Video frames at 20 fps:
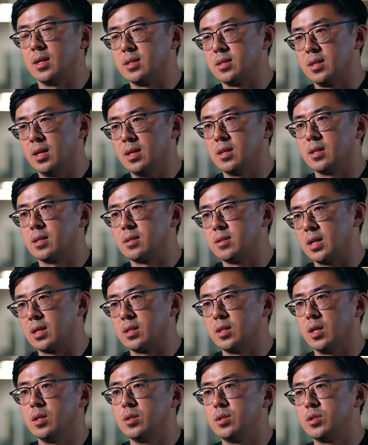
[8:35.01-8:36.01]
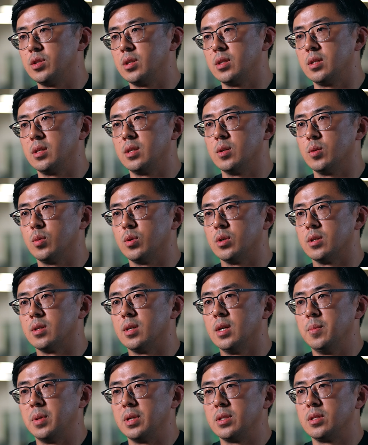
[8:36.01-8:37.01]
It's not like technology or
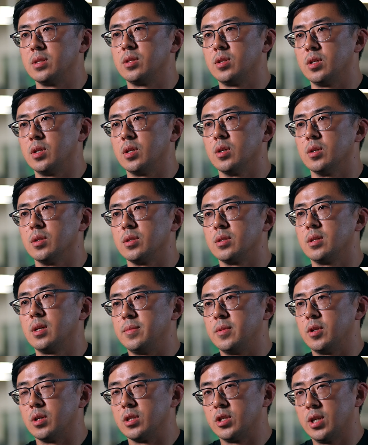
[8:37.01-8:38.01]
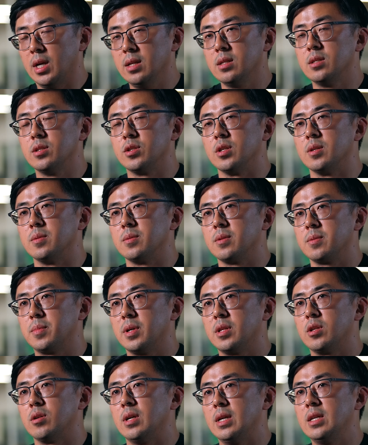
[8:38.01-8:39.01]
business deals. They're challenging,
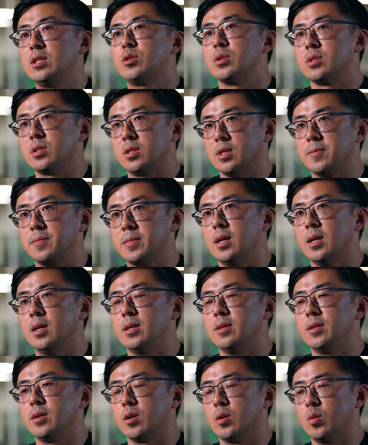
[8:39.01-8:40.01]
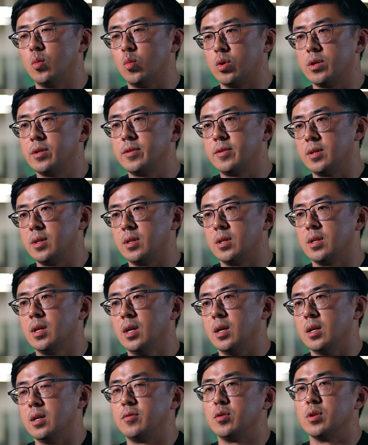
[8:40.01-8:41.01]
but they're interesting and they're worthy
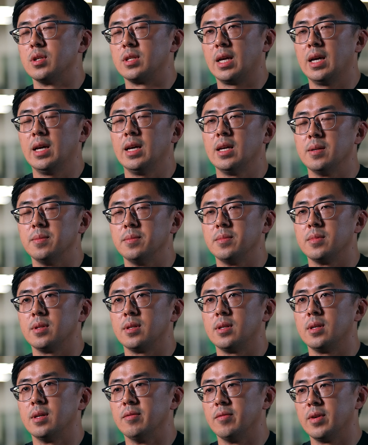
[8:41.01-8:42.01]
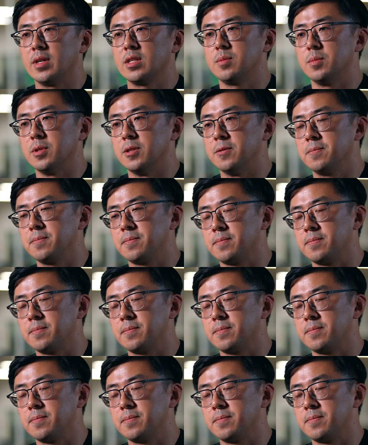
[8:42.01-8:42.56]
of your time investment.